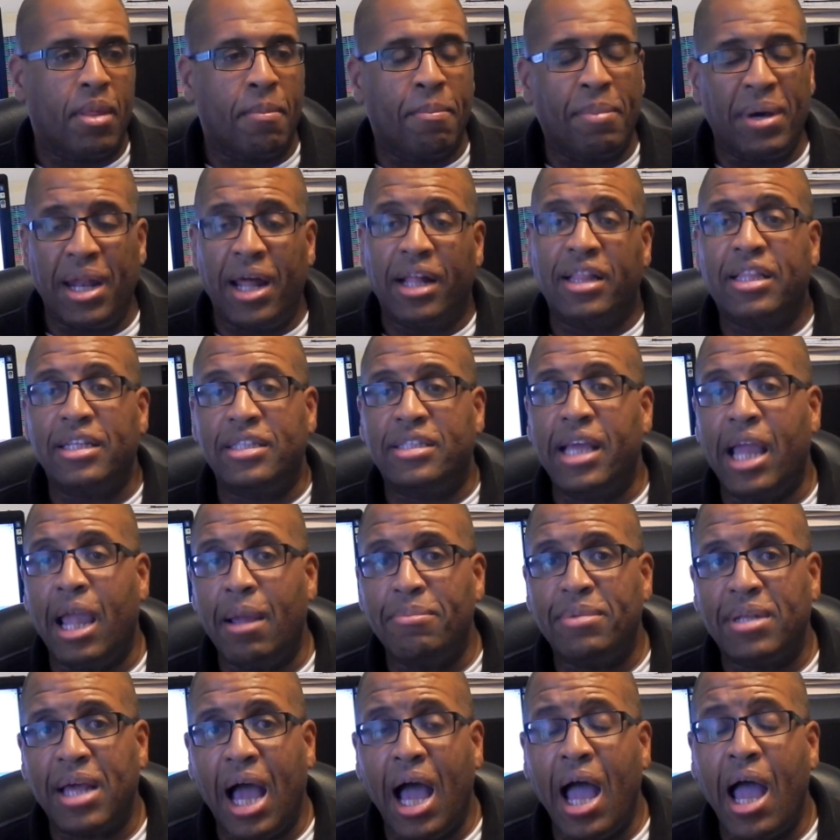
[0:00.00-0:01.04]
But at the
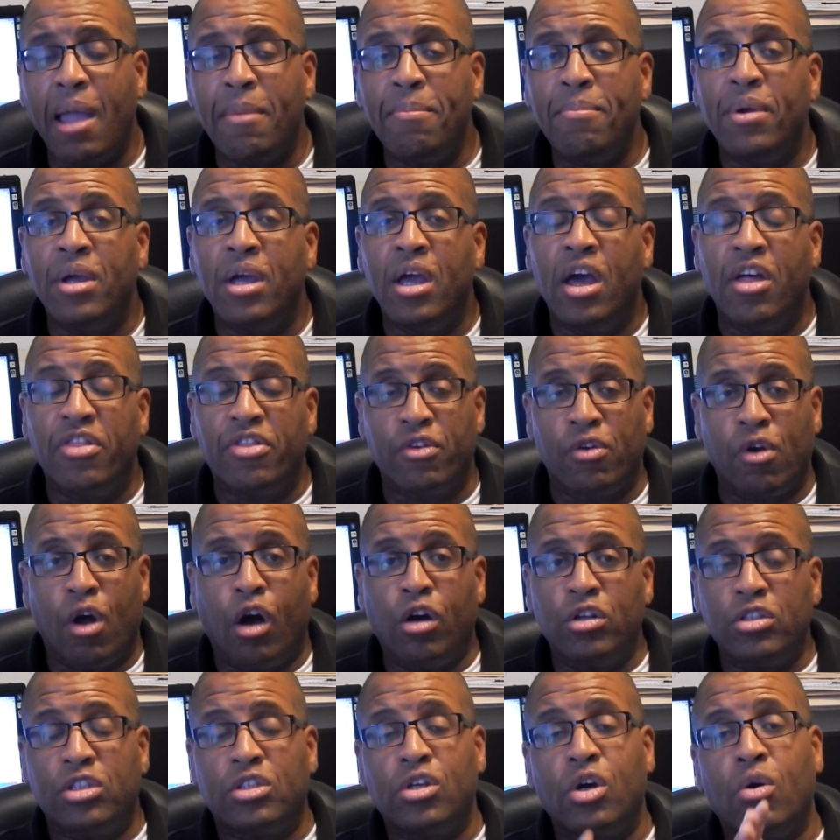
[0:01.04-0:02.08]
same time, they're
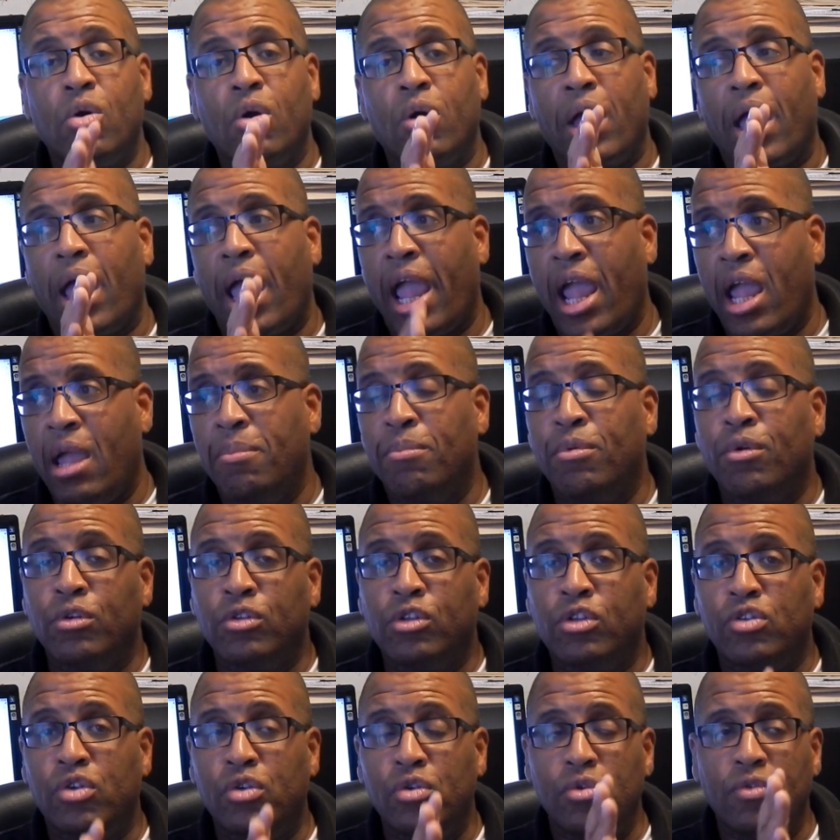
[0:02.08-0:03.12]
also able
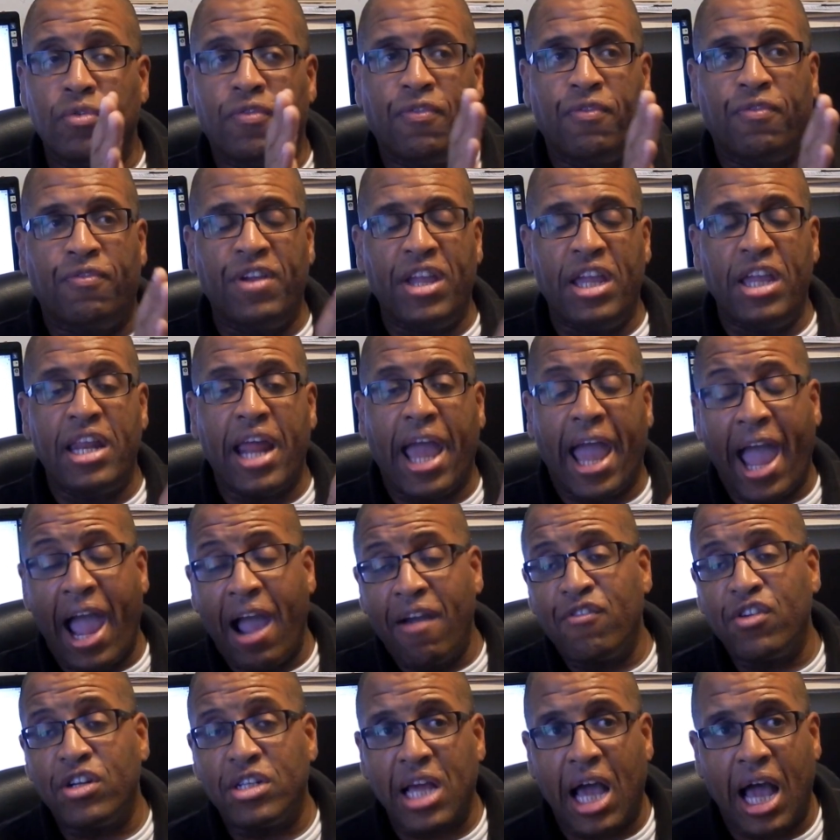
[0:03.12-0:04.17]
to feed
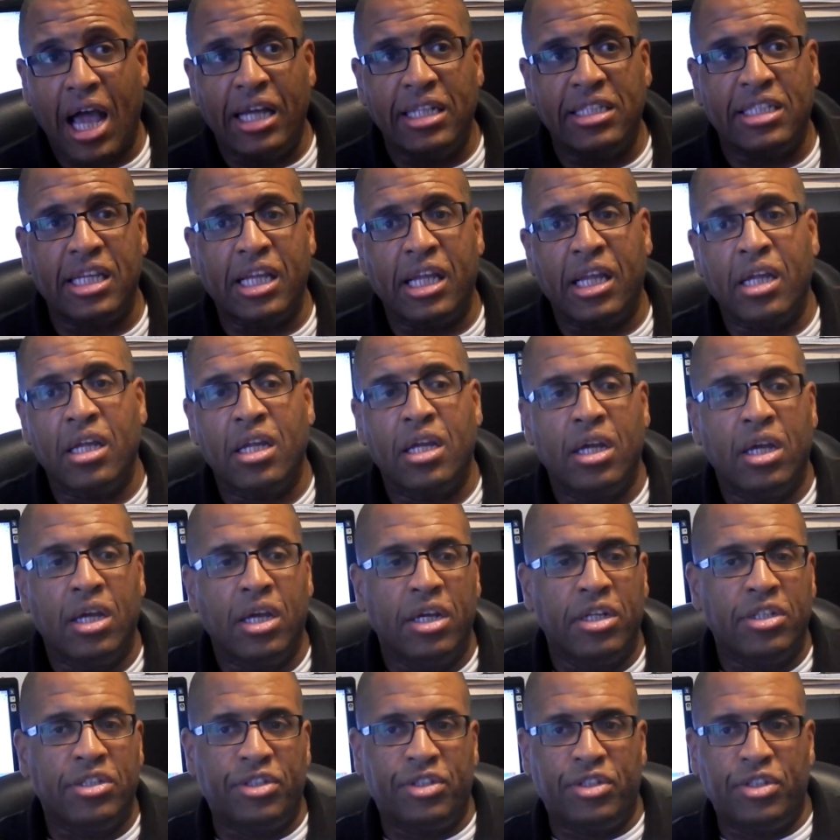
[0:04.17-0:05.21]
advertising
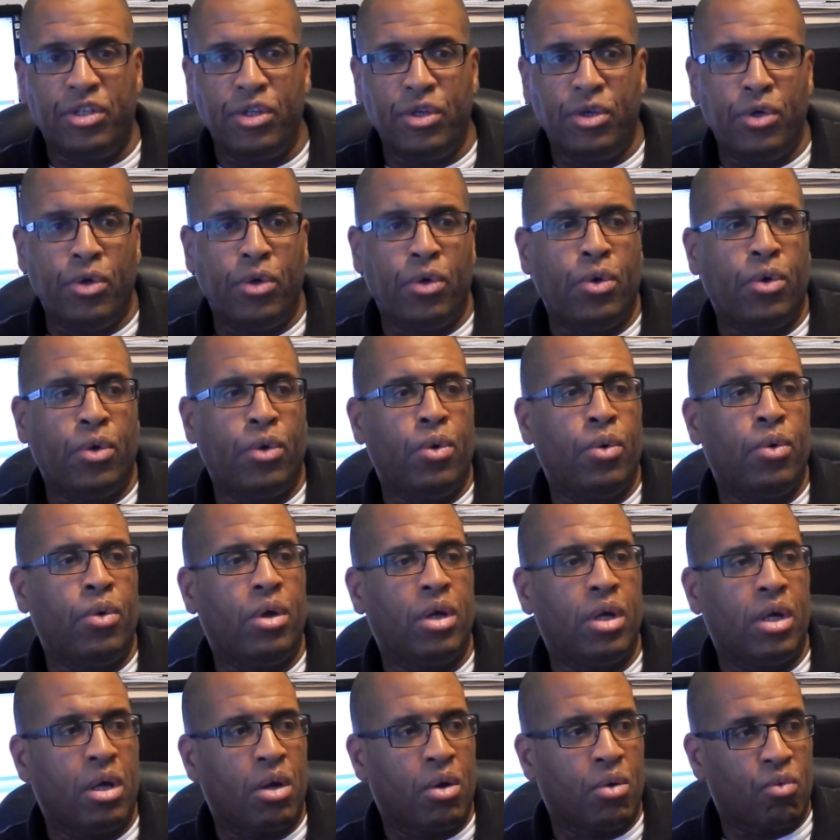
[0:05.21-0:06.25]
to
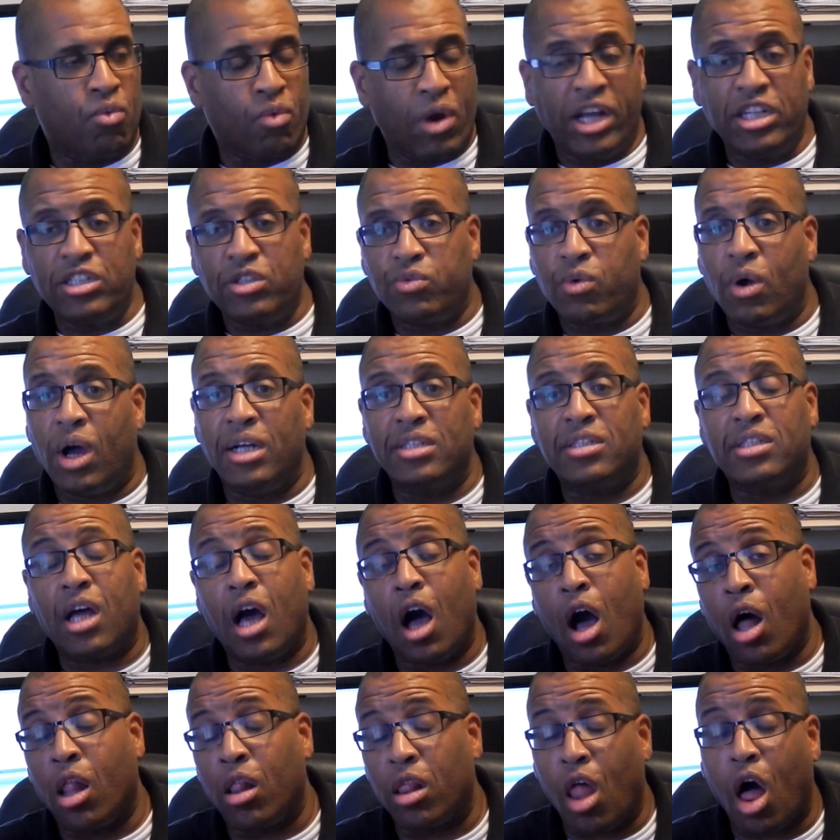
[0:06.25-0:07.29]
restaurants
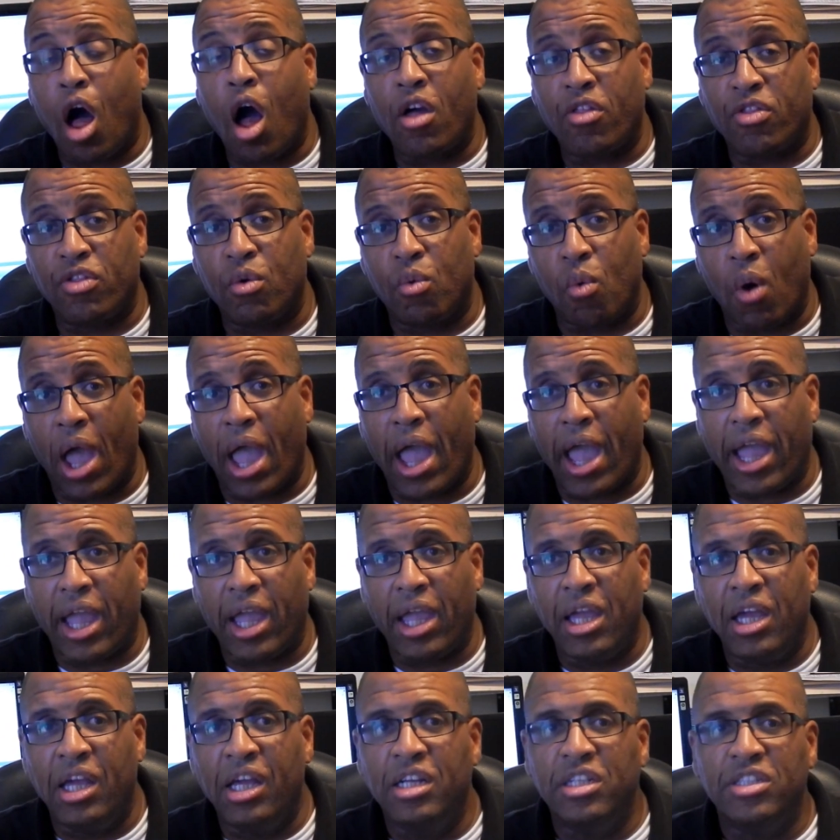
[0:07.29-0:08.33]
along the way.
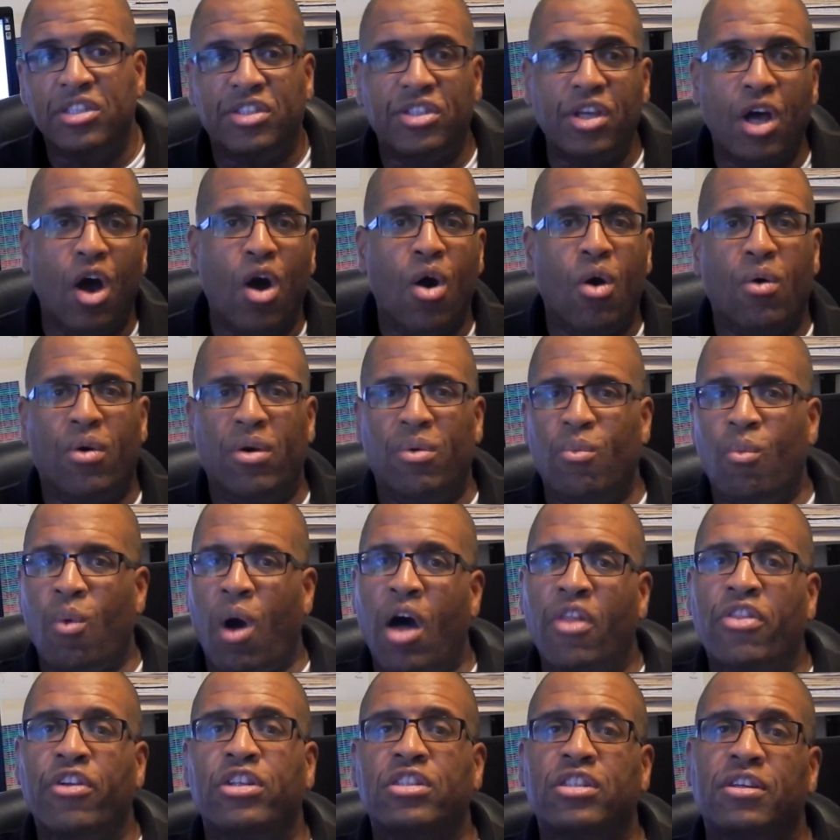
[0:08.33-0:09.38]
So
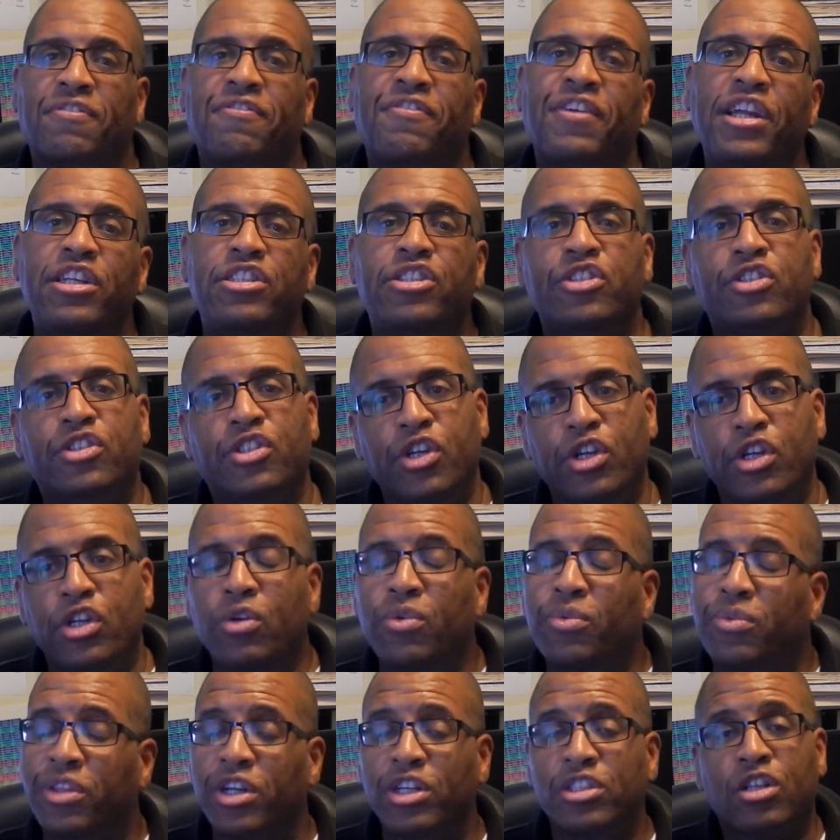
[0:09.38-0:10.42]
while there's a feature to
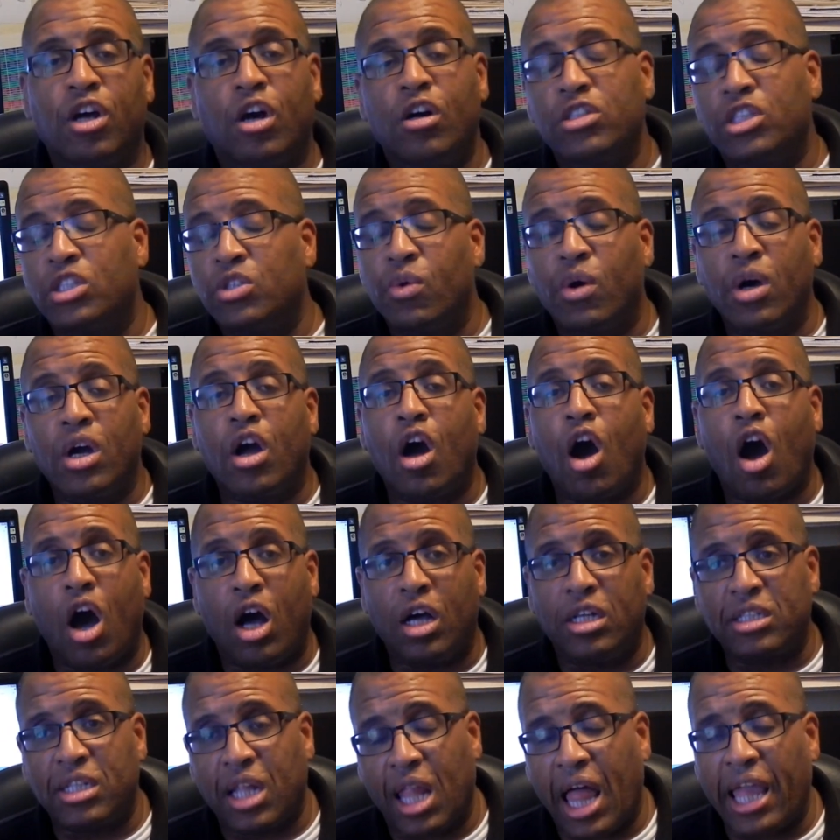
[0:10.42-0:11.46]
you, there's also a
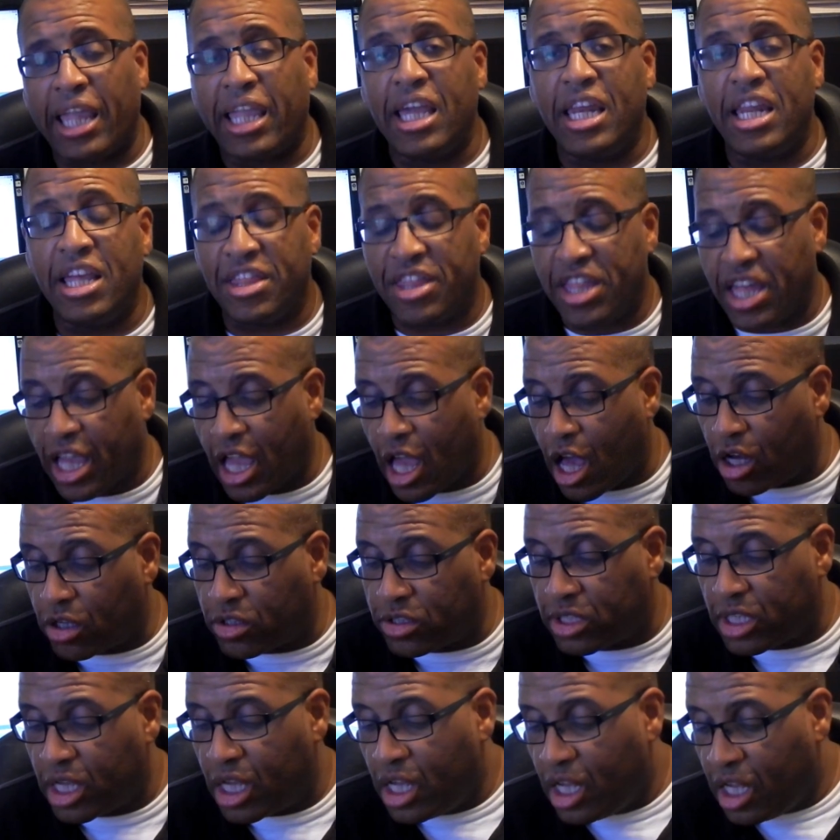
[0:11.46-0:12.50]
cost, like anything
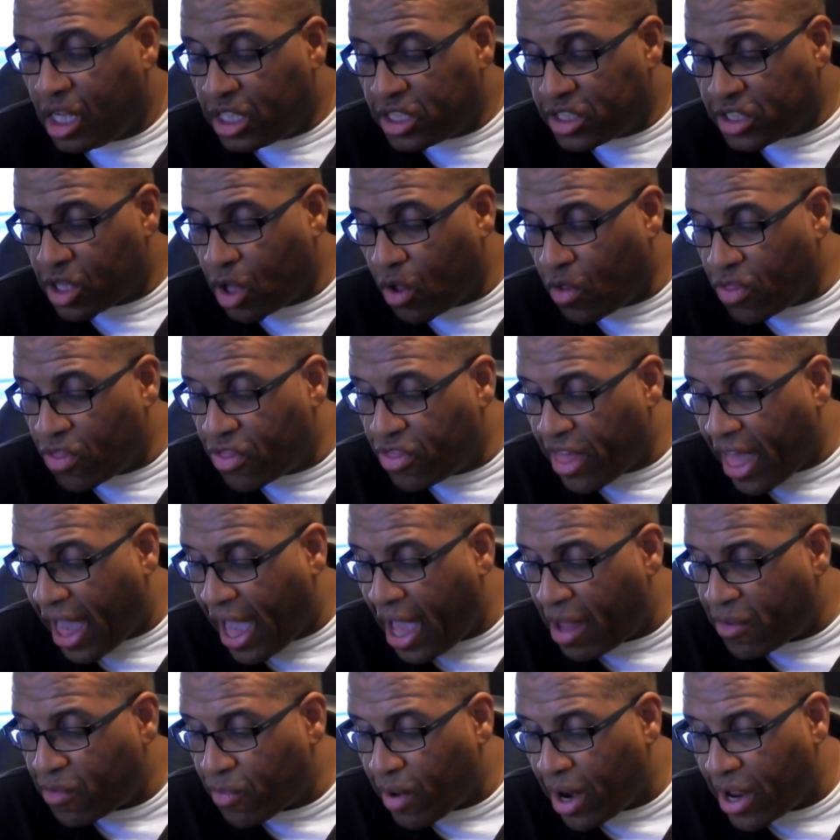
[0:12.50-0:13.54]
else. So
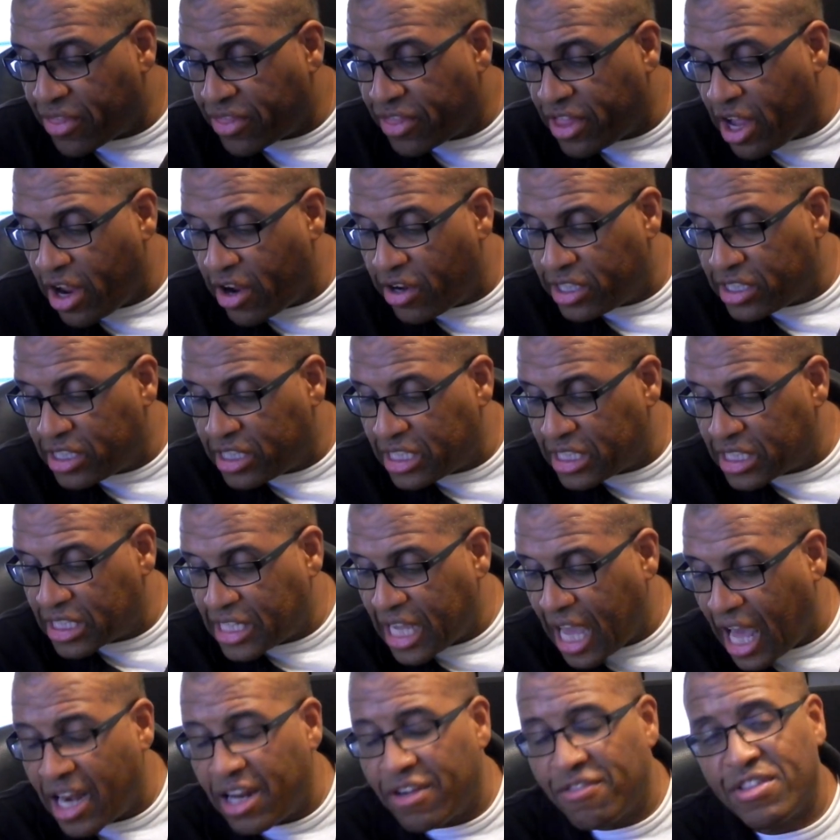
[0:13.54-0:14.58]
that right there is just
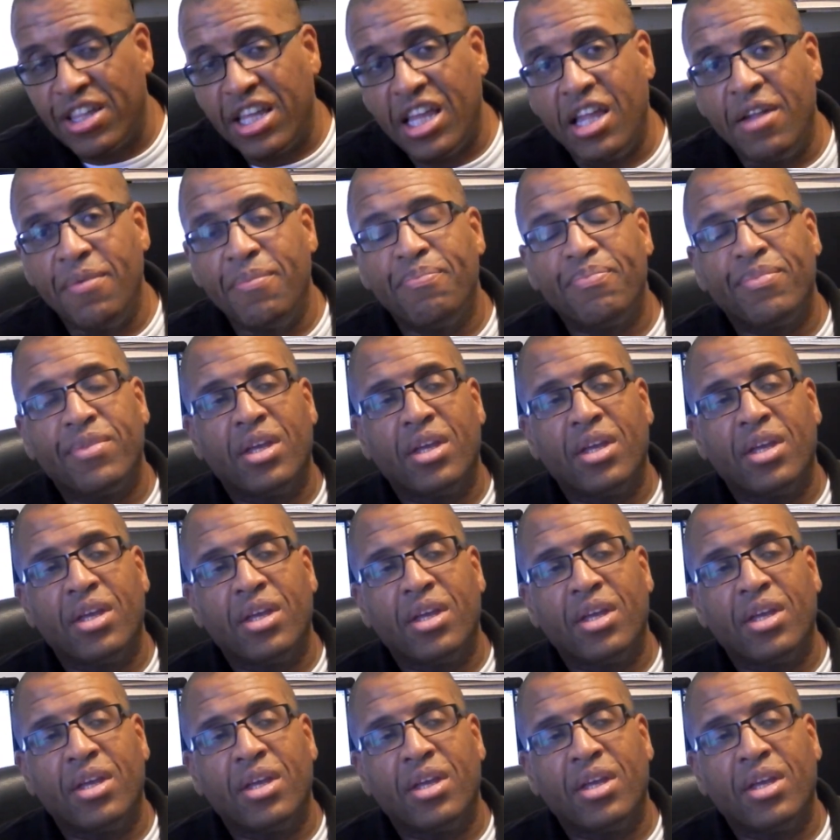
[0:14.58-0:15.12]
kind of an